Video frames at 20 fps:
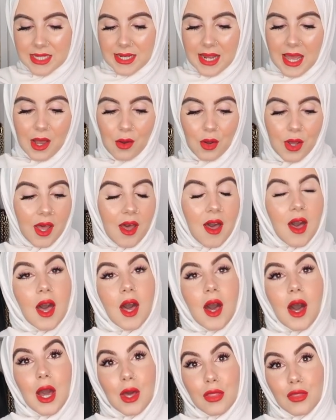Now,
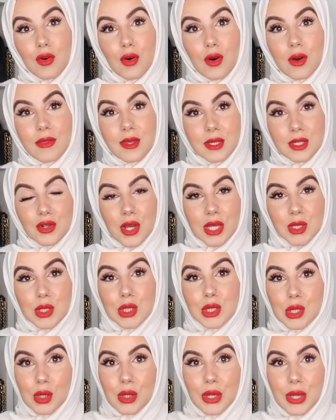I thought this dress is
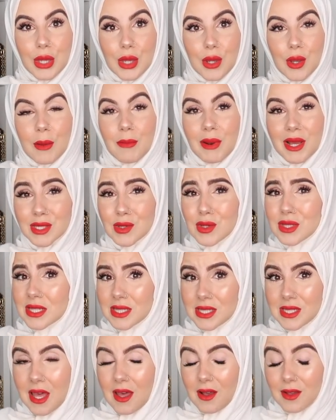so cute, and plus it was
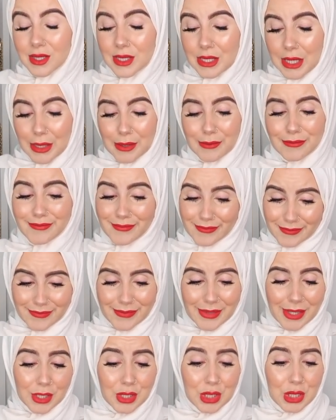on sale, so
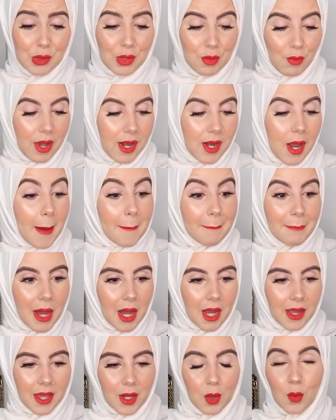2-in-1
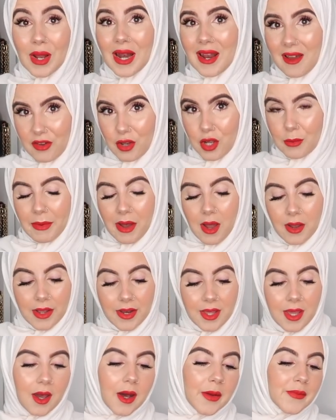bargain. We love a good bargain
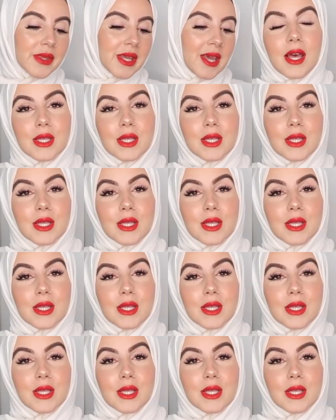here.